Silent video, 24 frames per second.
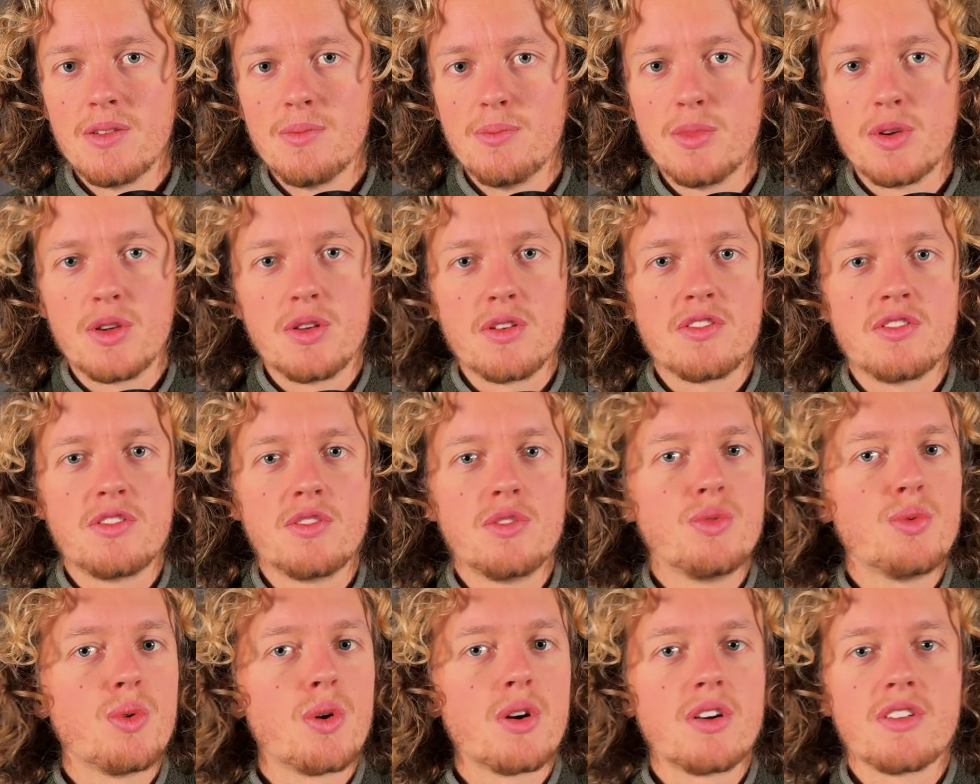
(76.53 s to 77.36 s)
Because
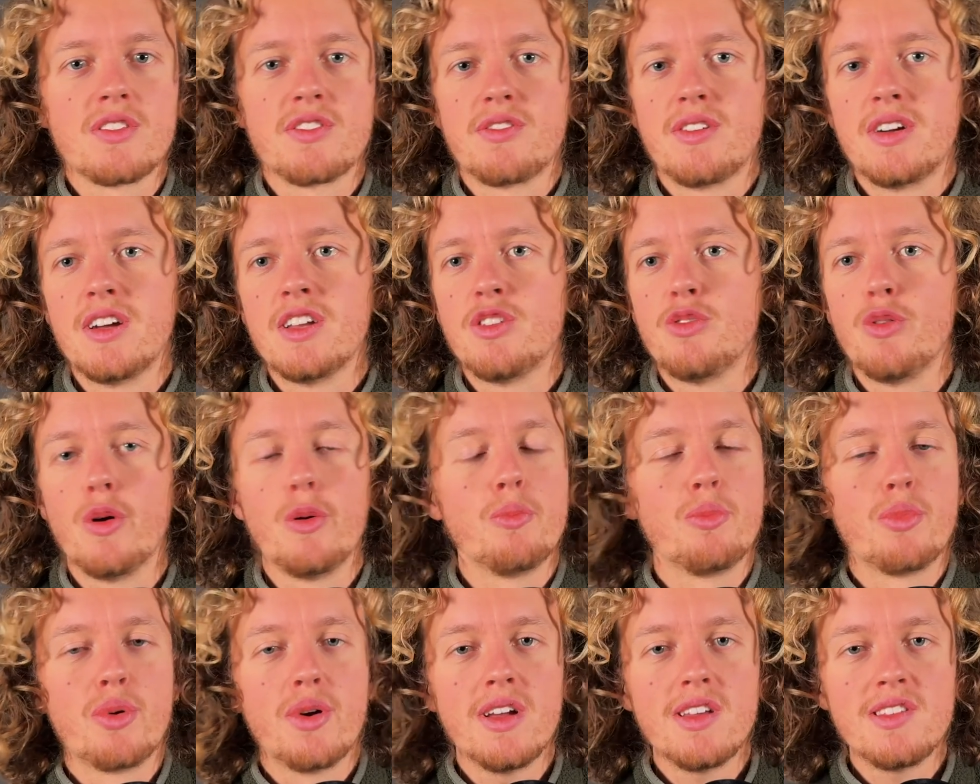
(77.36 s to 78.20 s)
you are not trying to
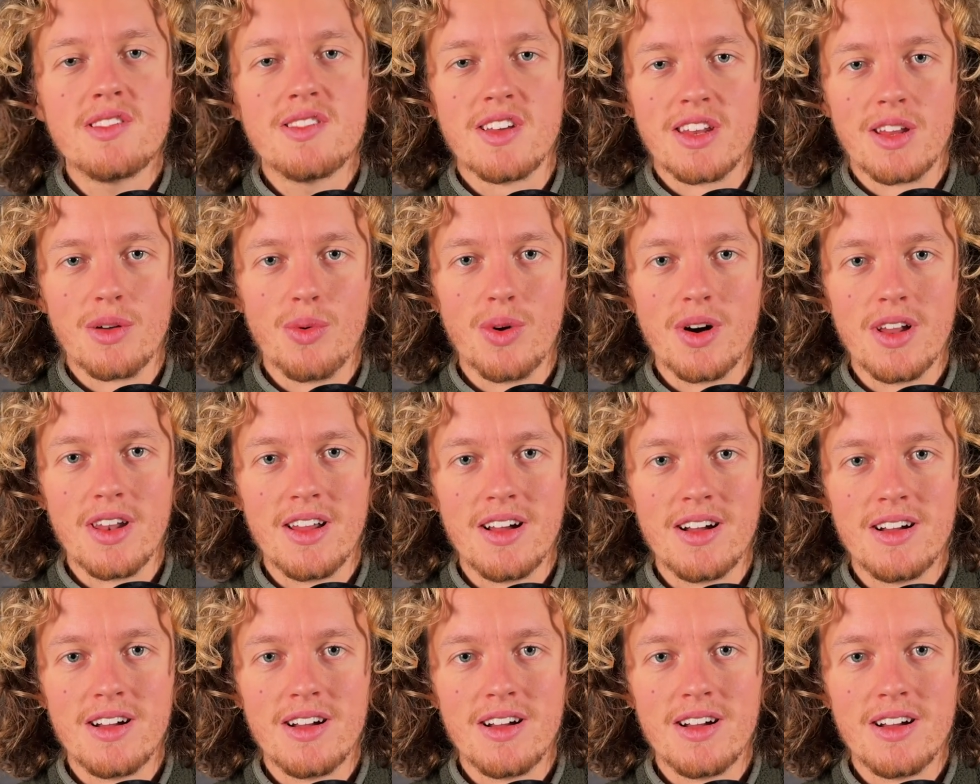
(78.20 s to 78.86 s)
impress anyone.